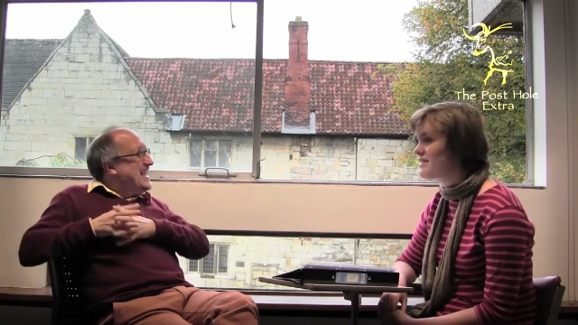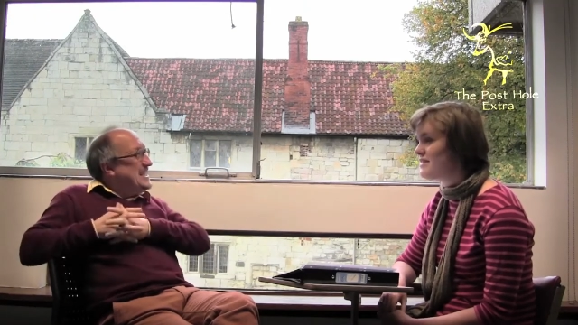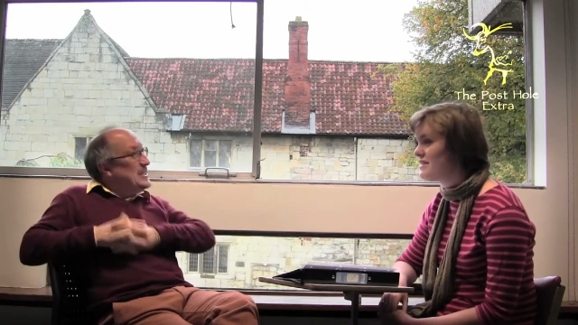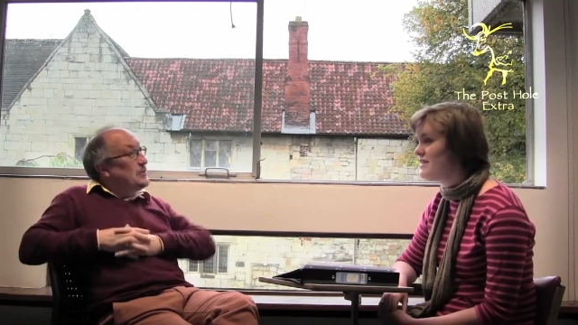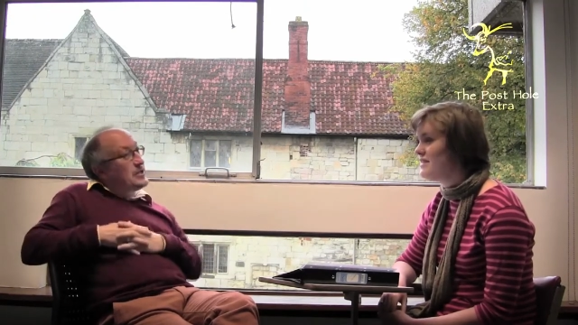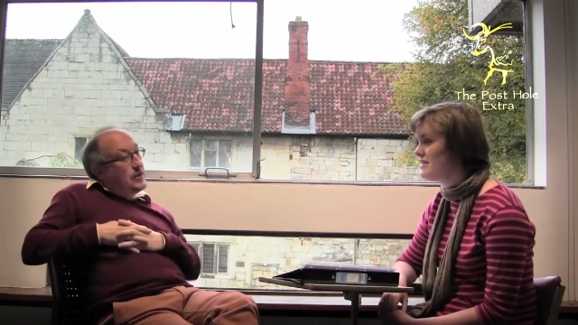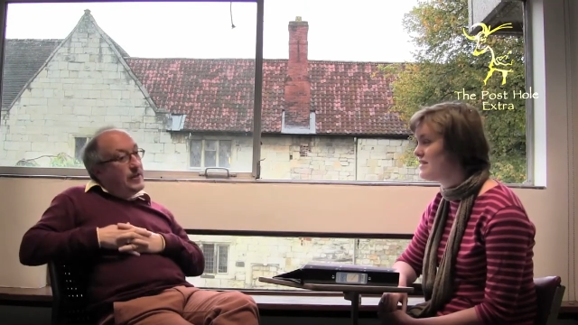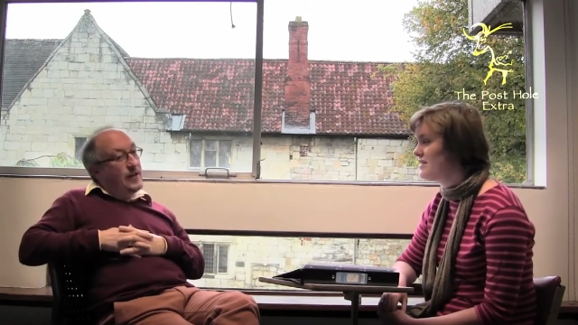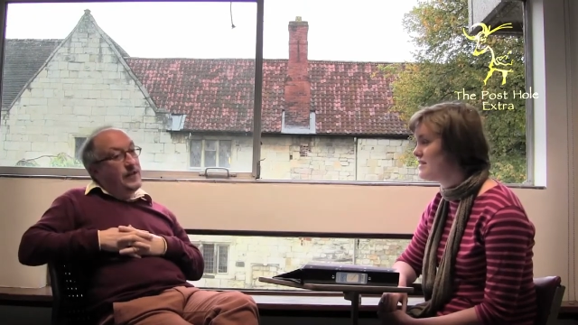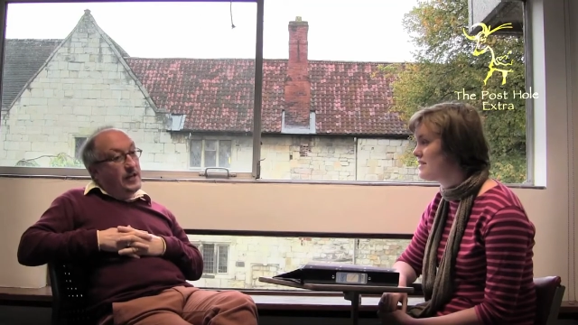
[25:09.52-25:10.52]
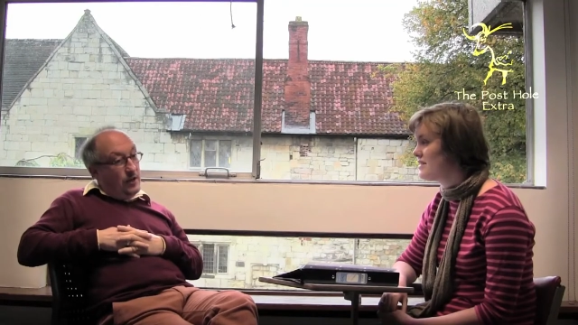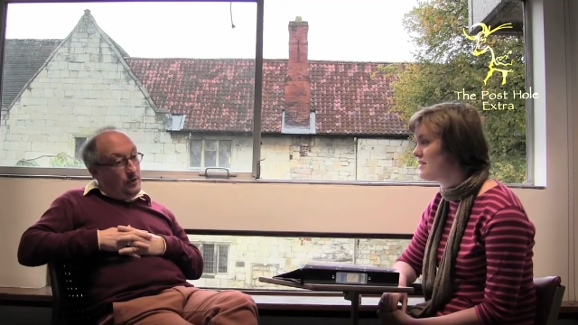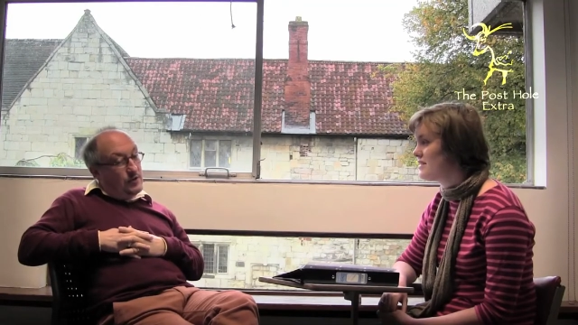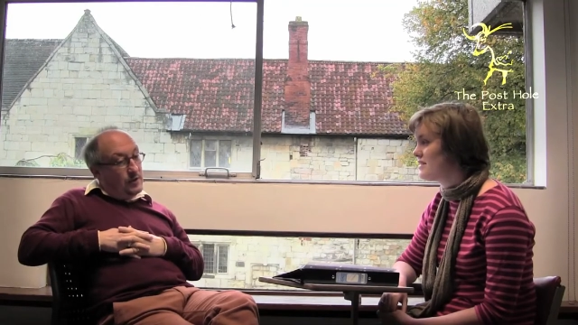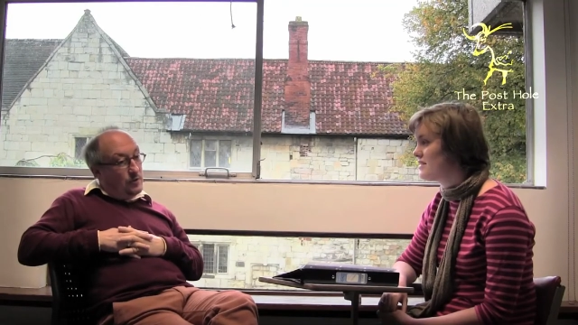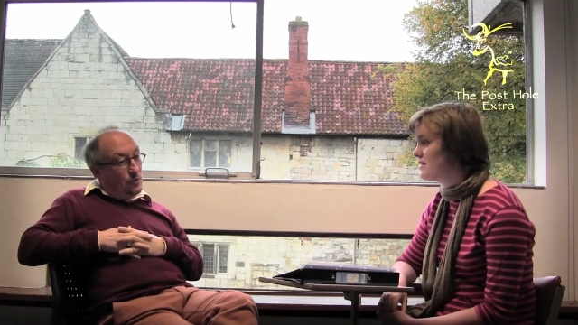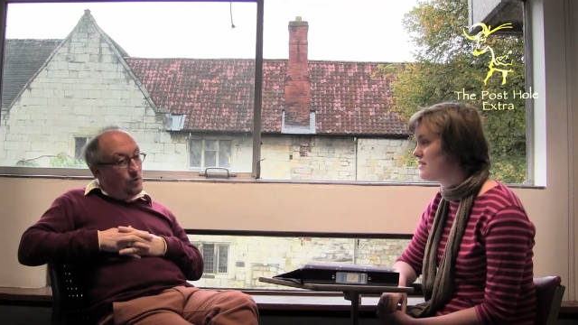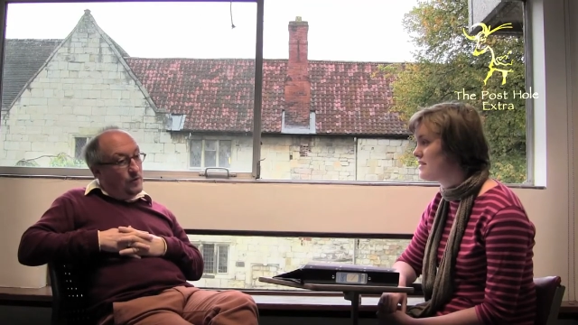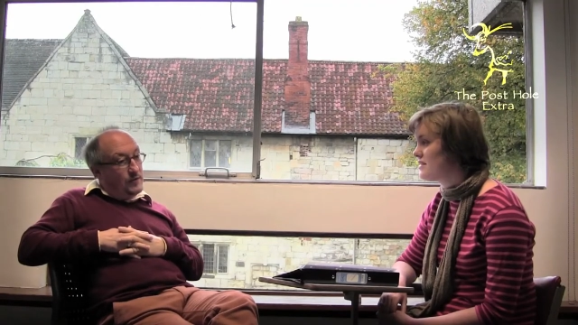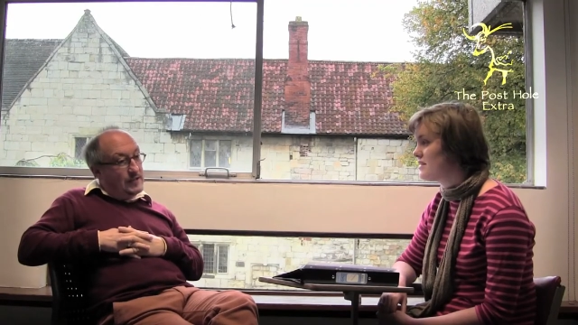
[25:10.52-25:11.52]
Speaker 1: and so on. So they're, they're using
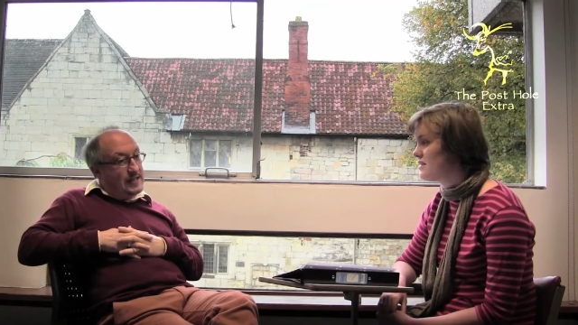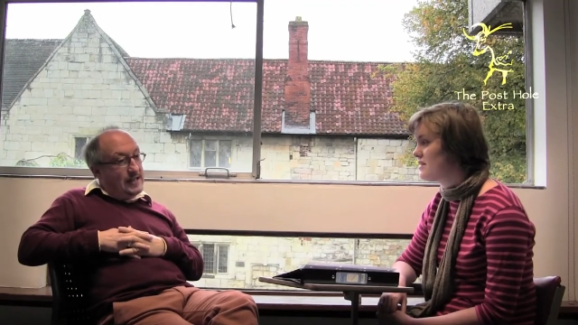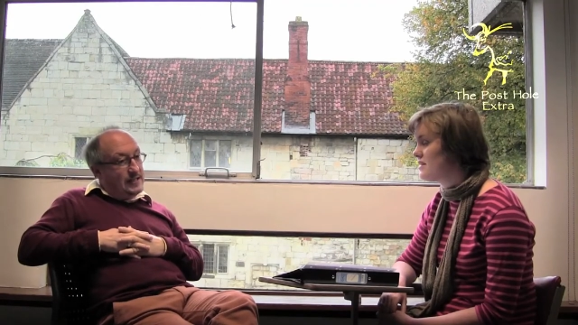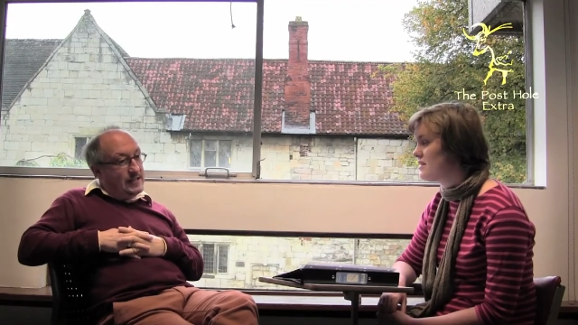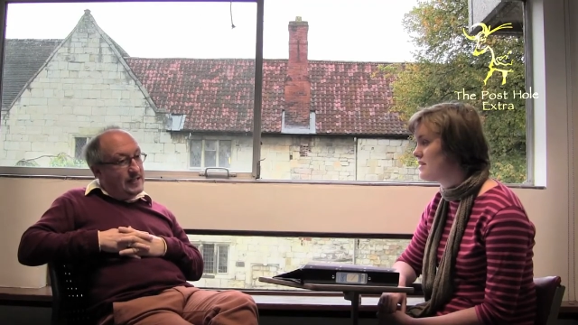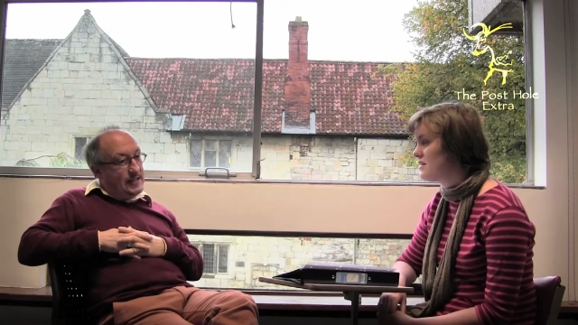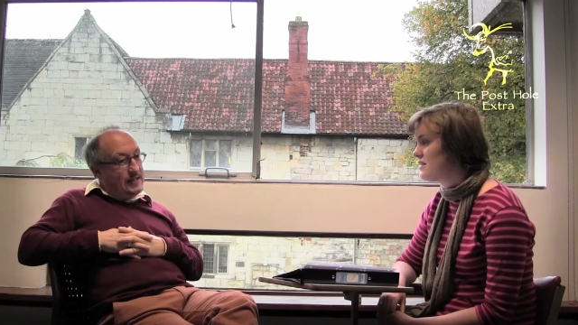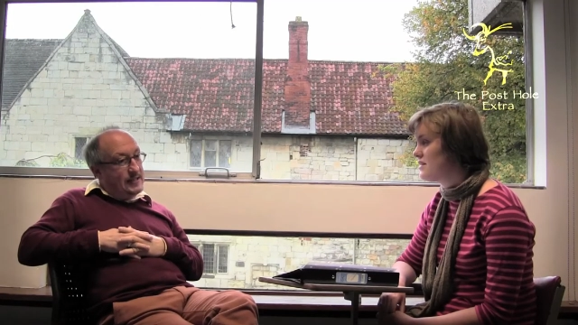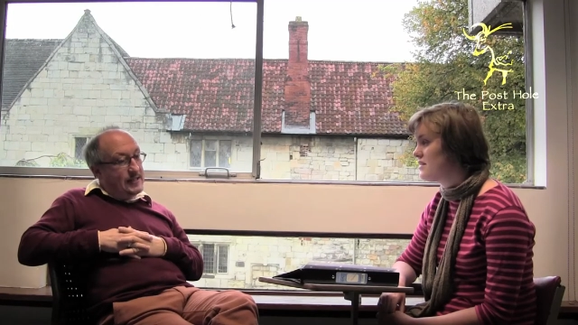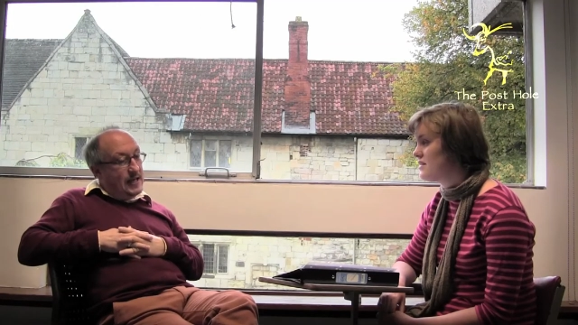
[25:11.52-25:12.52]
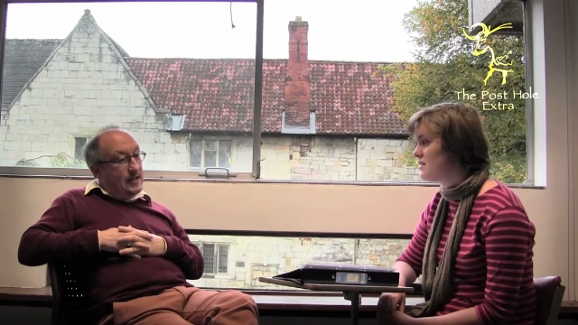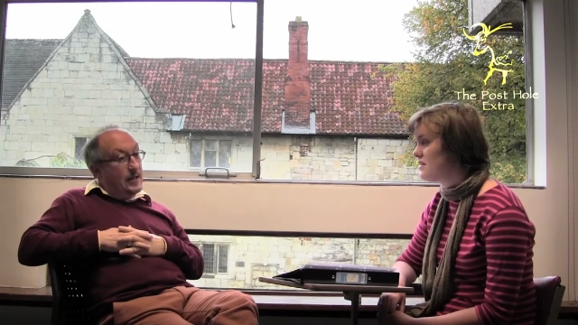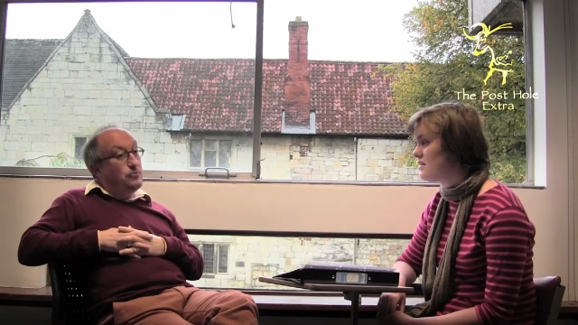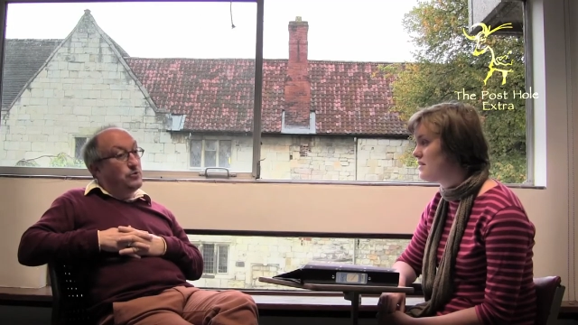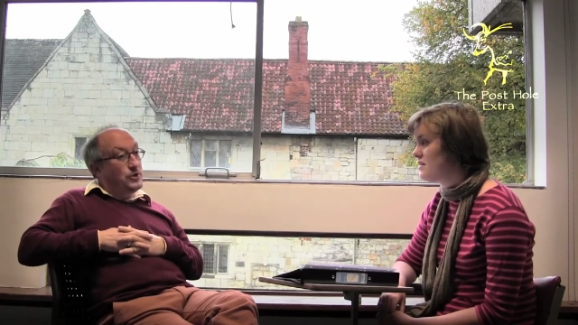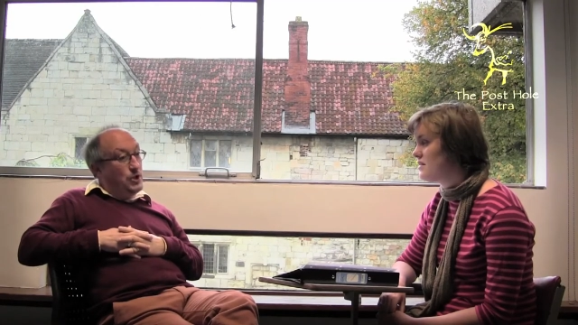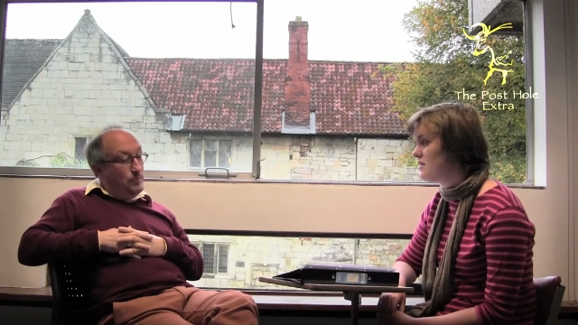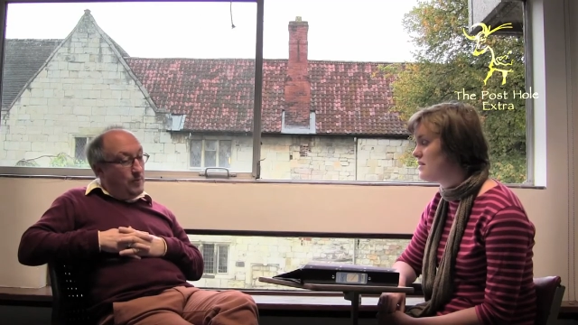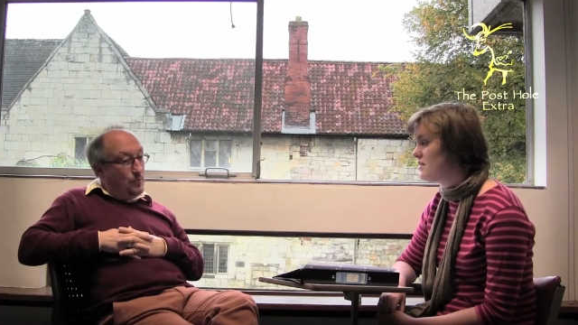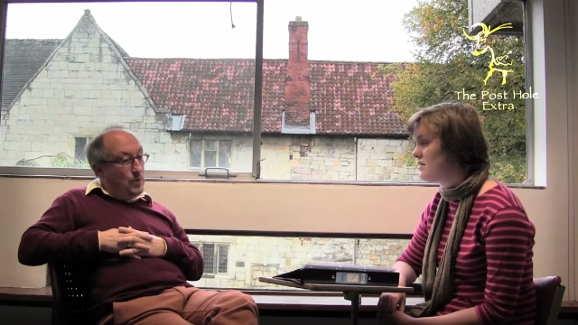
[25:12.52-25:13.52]
all of the senses, they're
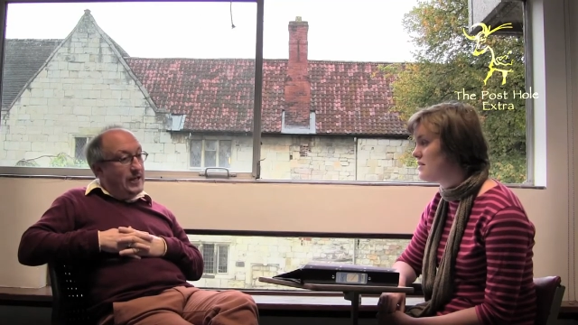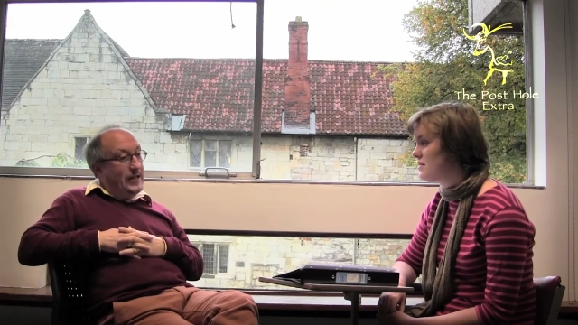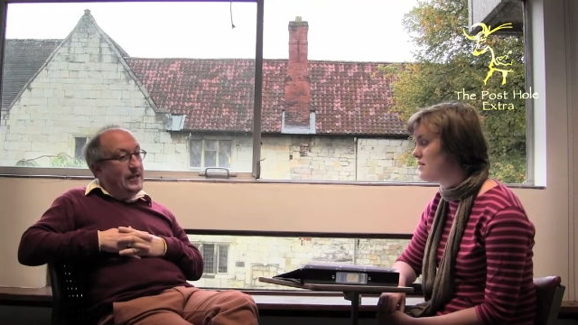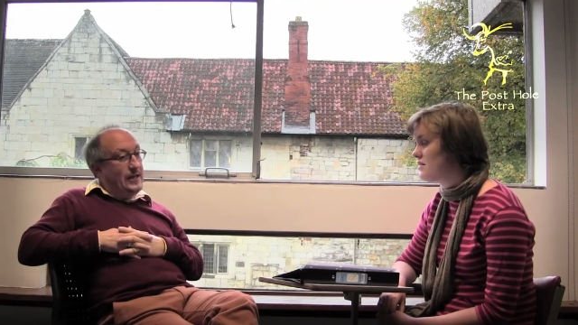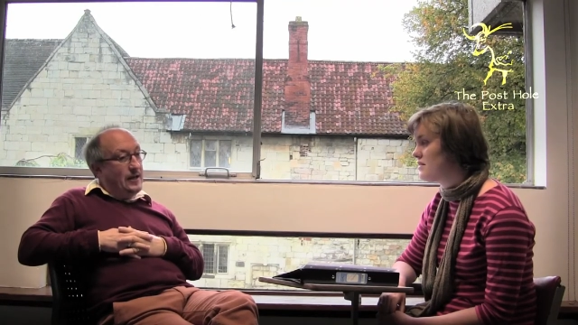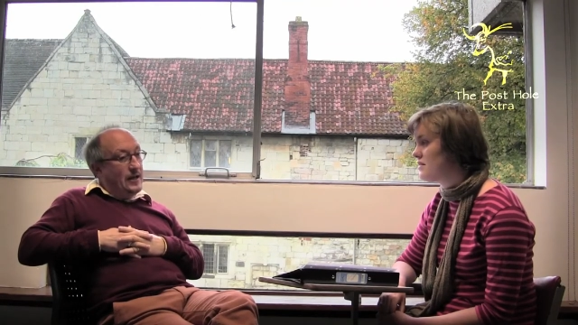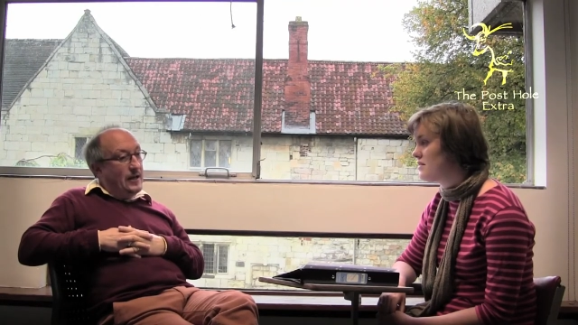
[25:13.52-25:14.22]
presumably